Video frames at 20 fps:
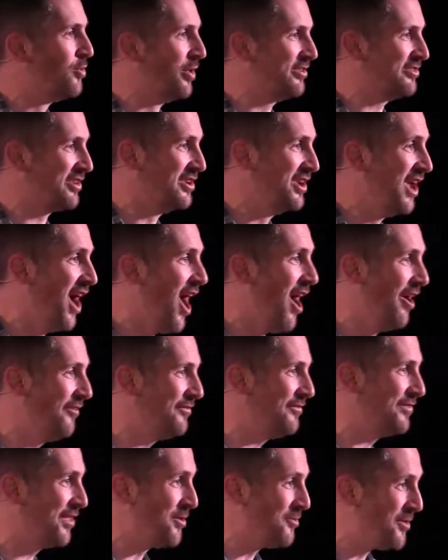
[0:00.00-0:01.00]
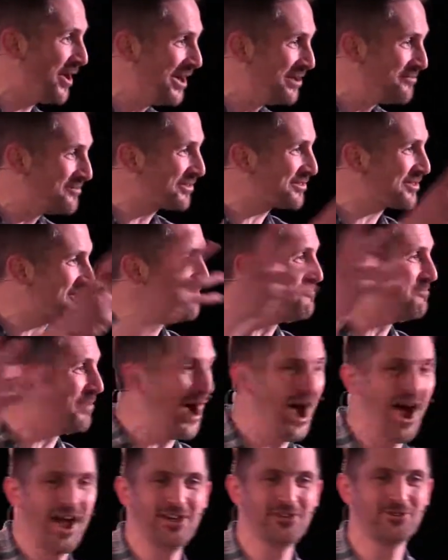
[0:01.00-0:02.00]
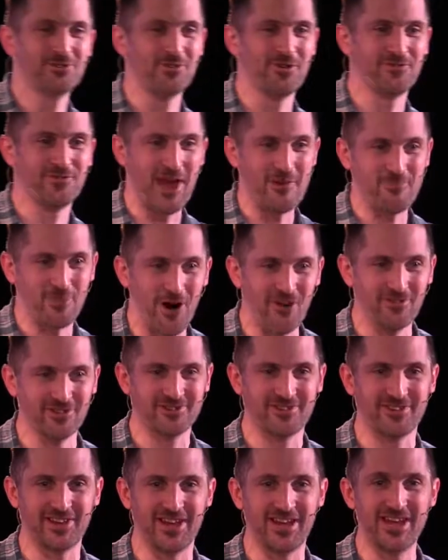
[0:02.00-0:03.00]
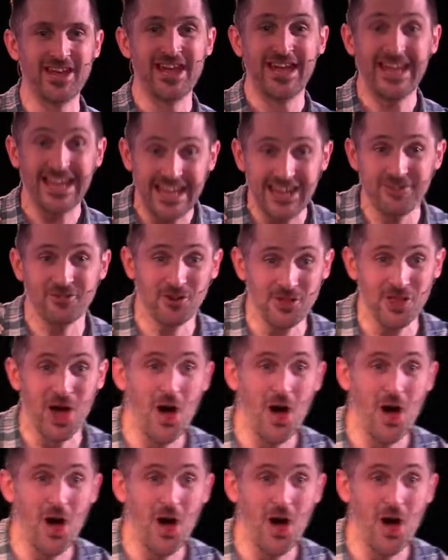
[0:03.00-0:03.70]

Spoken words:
was enough that when it was combined with their poverty, even